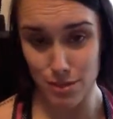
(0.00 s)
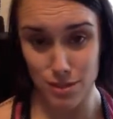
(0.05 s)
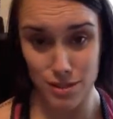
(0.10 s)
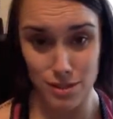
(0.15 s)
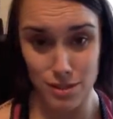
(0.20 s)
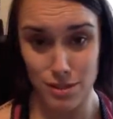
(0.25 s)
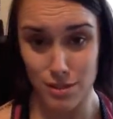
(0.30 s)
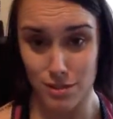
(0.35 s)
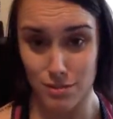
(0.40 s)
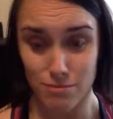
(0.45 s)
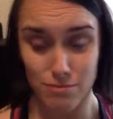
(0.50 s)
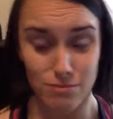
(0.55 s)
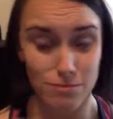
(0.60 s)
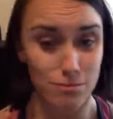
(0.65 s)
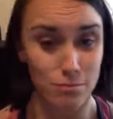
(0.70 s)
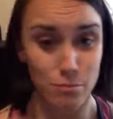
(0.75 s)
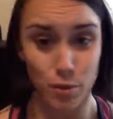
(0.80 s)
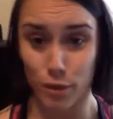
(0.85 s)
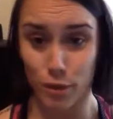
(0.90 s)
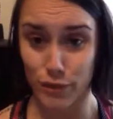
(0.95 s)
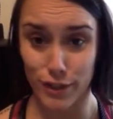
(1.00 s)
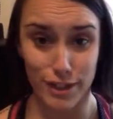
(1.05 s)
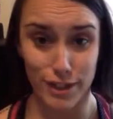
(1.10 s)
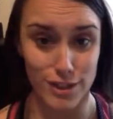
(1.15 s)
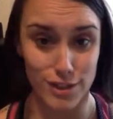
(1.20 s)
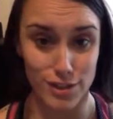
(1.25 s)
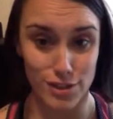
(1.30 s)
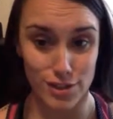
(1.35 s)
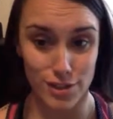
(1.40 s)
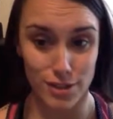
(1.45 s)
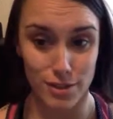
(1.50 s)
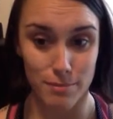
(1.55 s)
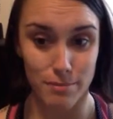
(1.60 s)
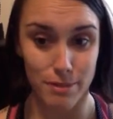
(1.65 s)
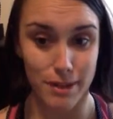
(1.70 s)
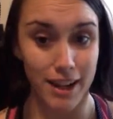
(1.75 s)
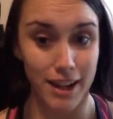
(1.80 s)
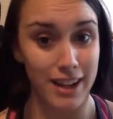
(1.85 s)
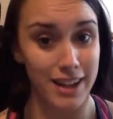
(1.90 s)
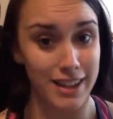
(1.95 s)
and in perfect condition,
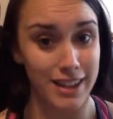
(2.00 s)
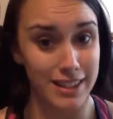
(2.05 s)
but